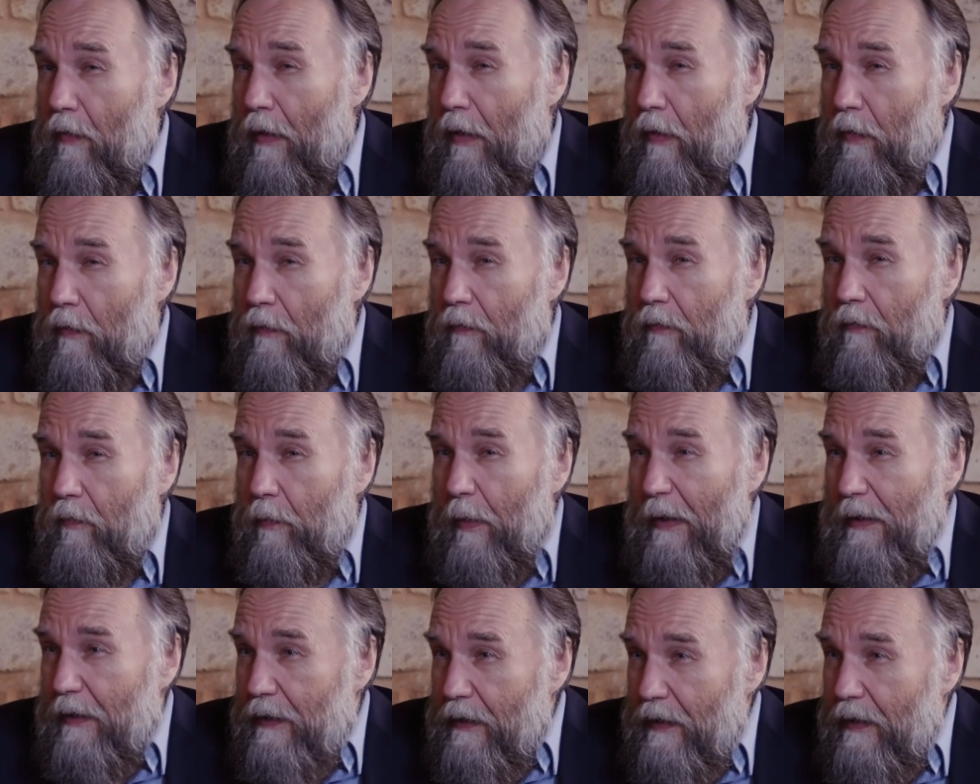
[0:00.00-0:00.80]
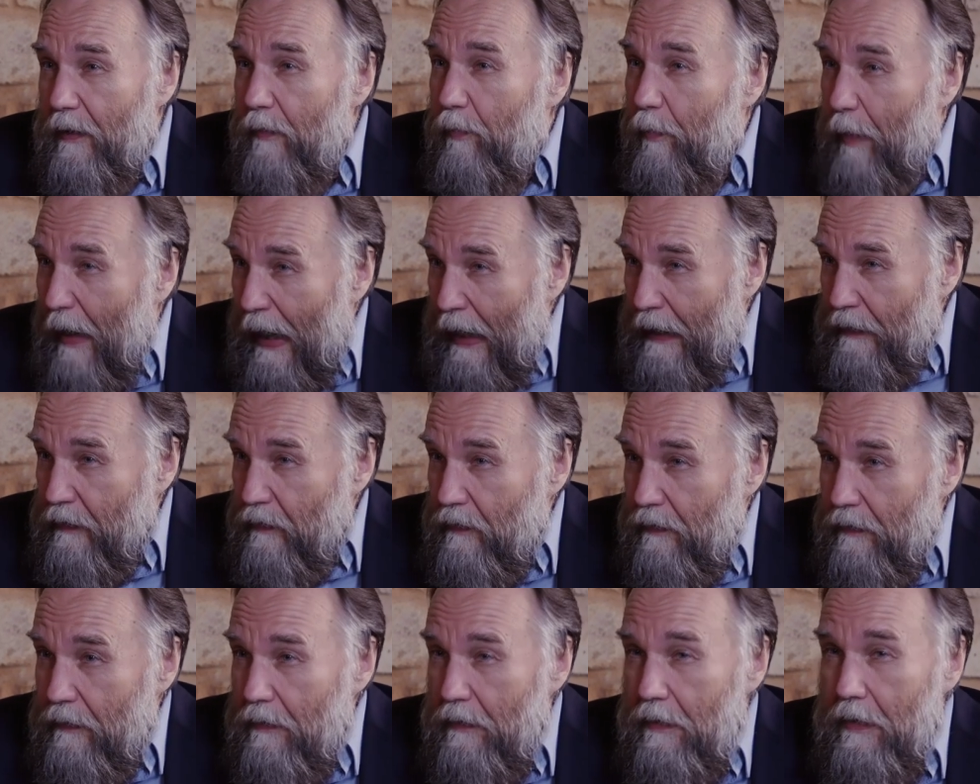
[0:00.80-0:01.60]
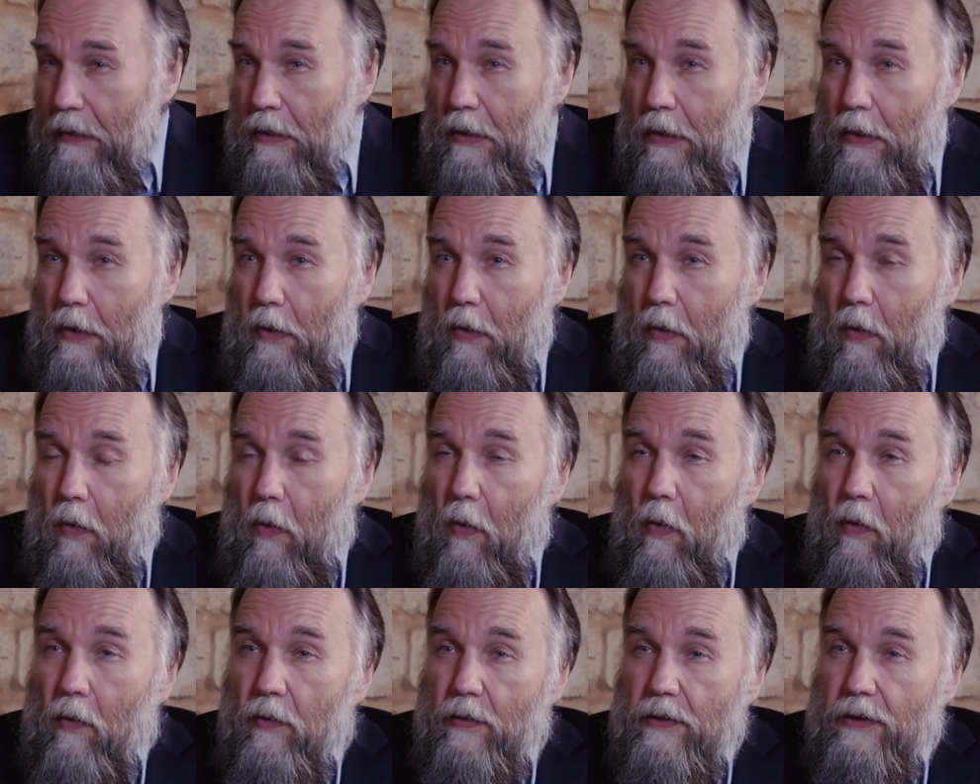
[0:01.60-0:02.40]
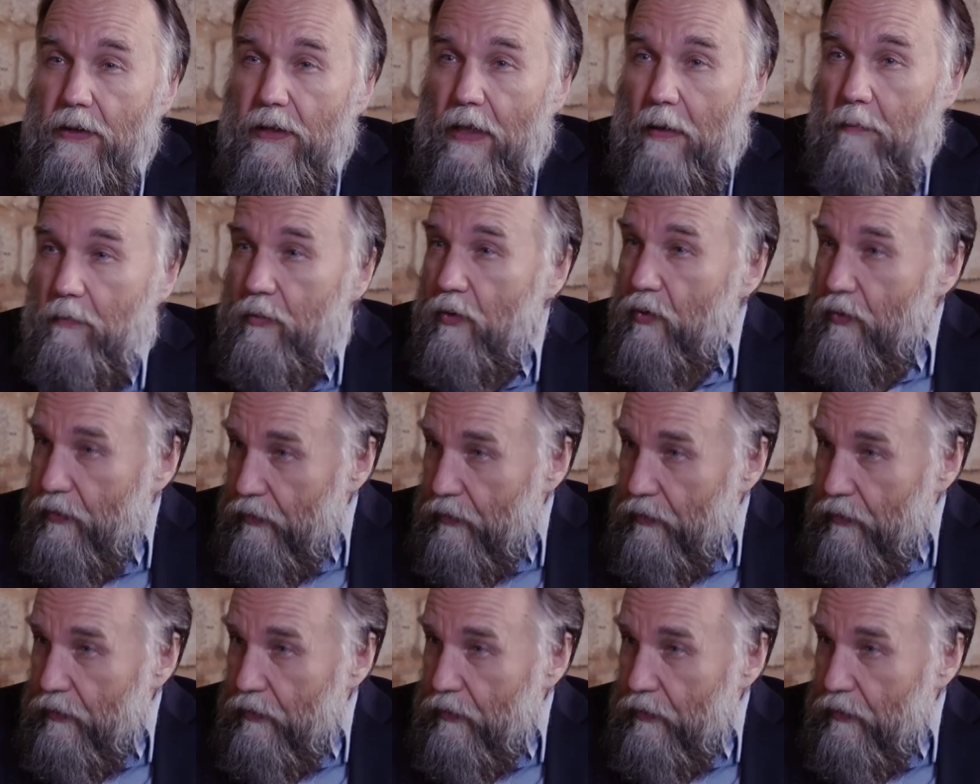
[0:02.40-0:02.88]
of political party or some